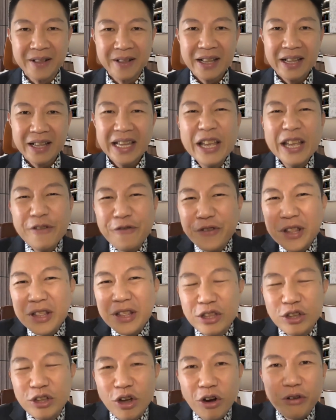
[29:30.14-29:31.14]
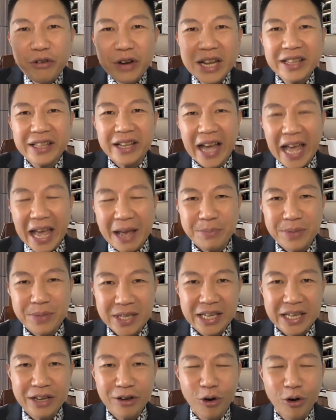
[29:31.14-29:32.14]
even during the
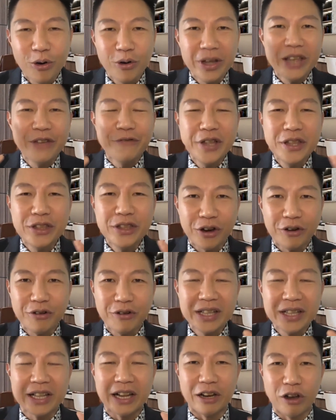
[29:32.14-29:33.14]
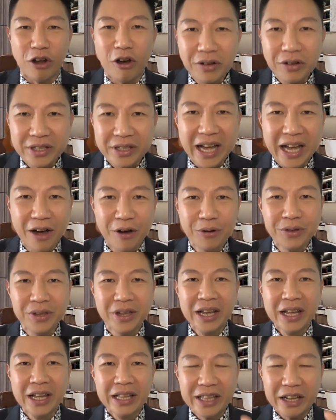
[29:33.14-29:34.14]
MCO, even during the lockdown,
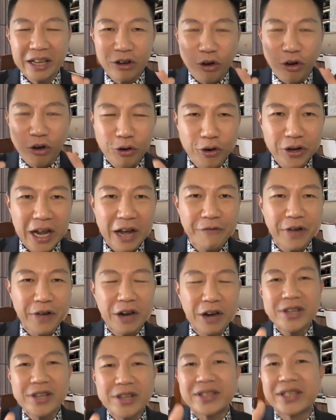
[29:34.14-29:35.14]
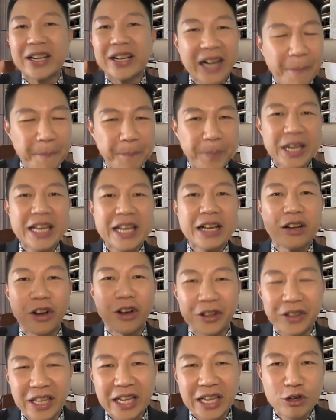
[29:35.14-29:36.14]
the coronavirus, the company
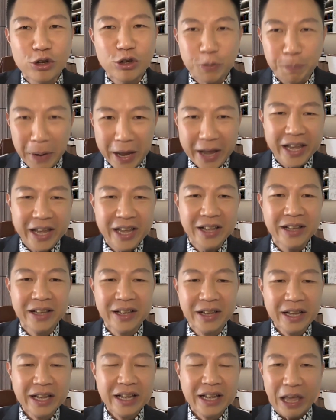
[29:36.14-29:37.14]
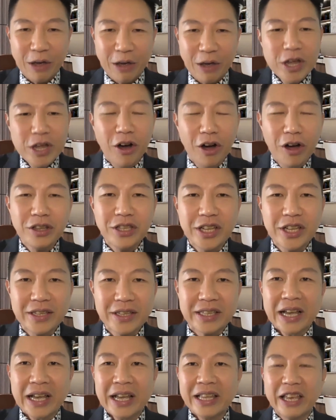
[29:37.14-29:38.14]
continues paying? Can we all
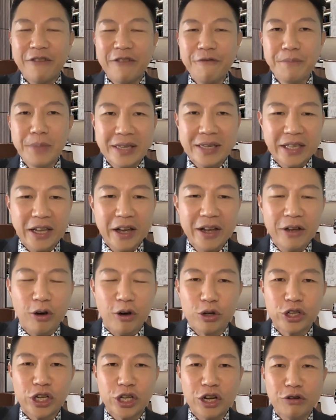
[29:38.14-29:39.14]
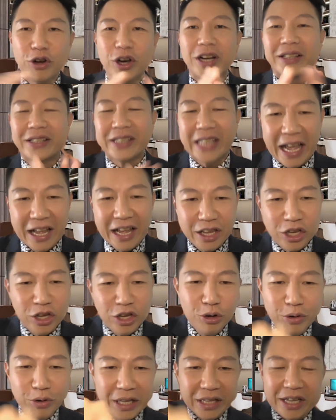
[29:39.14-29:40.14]
just give Mr. Ohshiro a thank
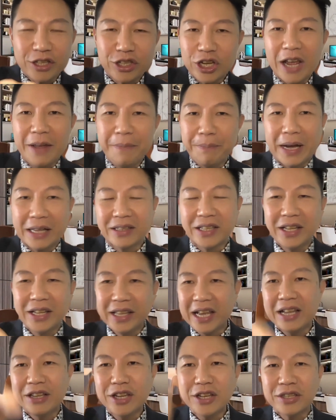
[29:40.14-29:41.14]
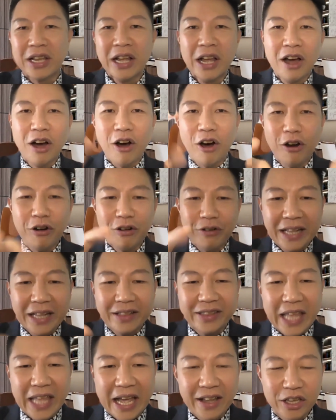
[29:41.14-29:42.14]
you in the chat button there? Just, all right,
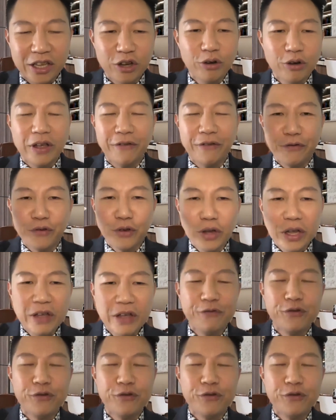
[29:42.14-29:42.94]
thank you. If you